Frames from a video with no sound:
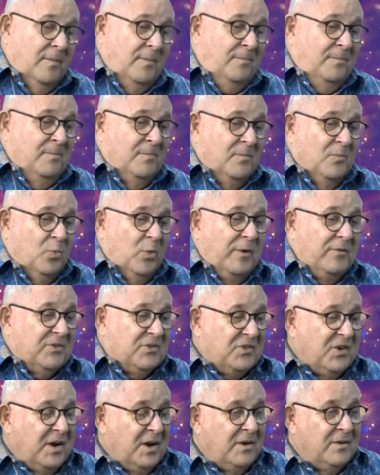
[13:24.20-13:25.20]
we've
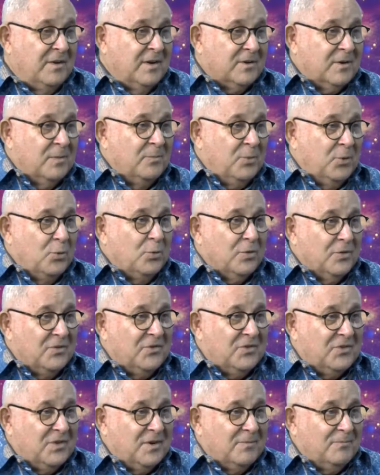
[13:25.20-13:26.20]
seen that
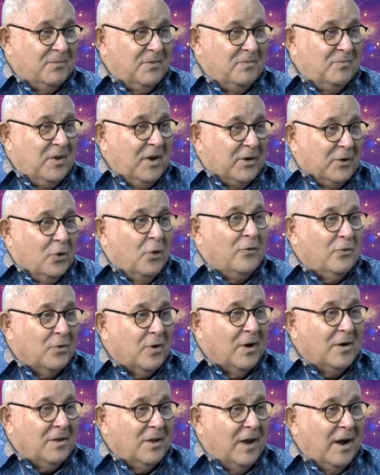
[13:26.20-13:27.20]
computers have taken
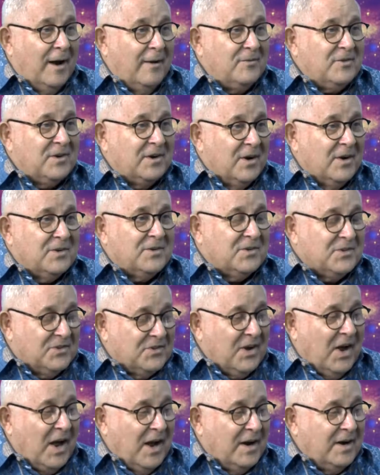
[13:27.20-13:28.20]
over our lives and our
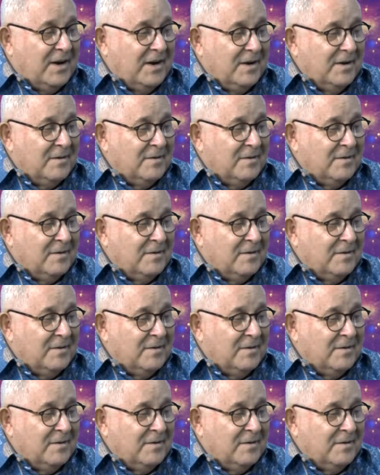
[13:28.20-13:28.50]
society,